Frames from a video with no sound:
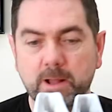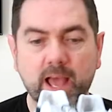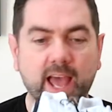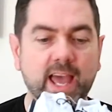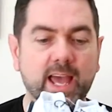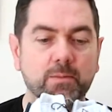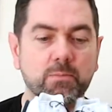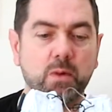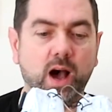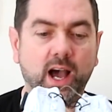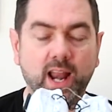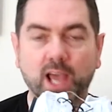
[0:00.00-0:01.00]
And
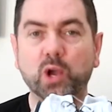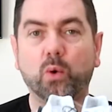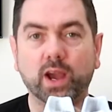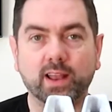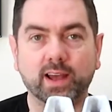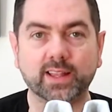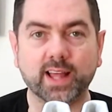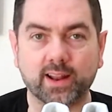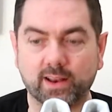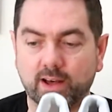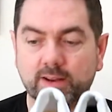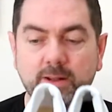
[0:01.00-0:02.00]
I quite like that
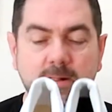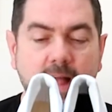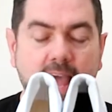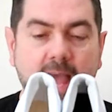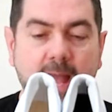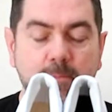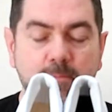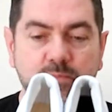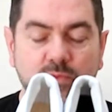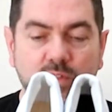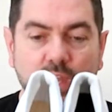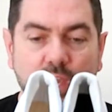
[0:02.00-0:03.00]
a lot.
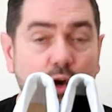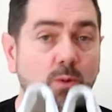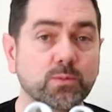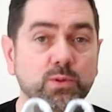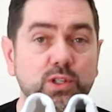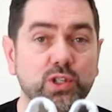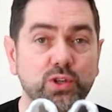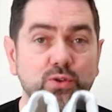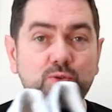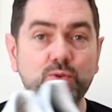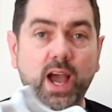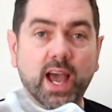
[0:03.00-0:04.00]
It comes with
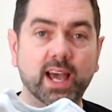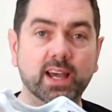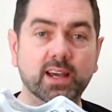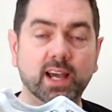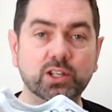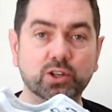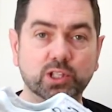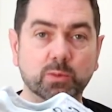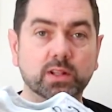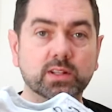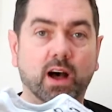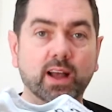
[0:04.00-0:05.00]
2
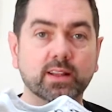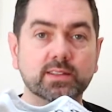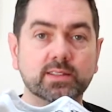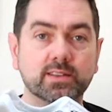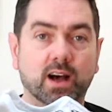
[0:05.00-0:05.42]
adjustable dials